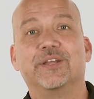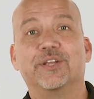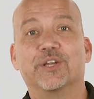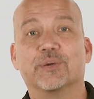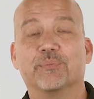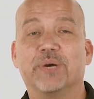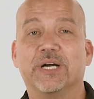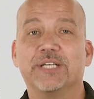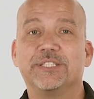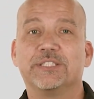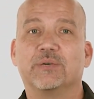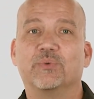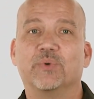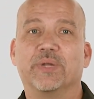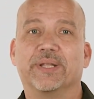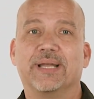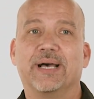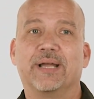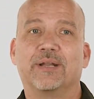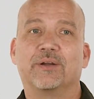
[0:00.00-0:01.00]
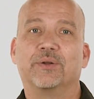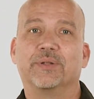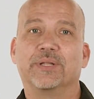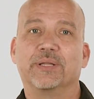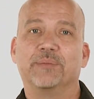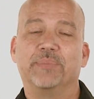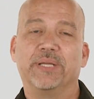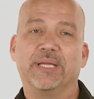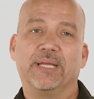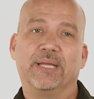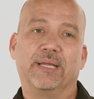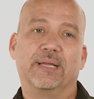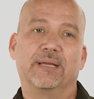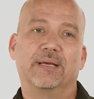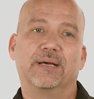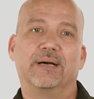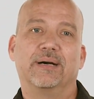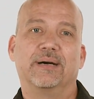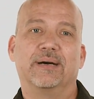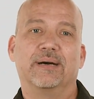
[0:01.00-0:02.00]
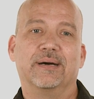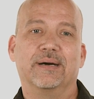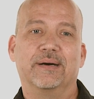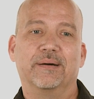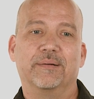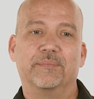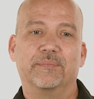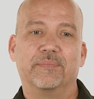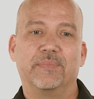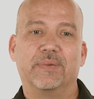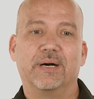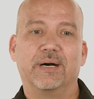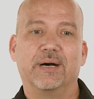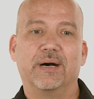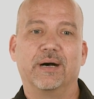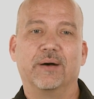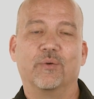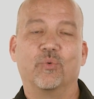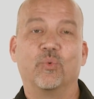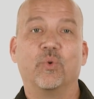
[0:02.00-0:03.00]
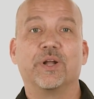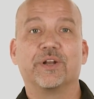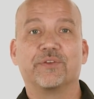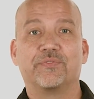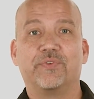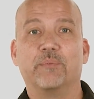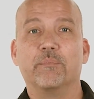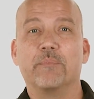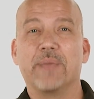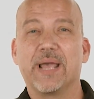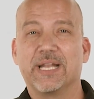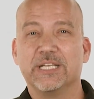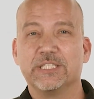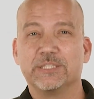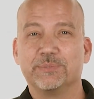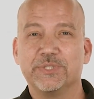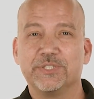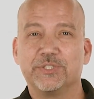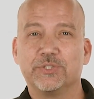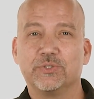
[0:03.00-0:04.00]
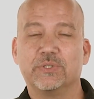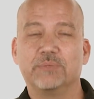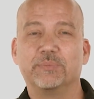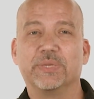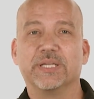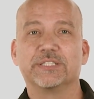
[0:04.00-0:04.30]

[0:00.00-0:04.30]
your budget will not only be a wonderful management tool,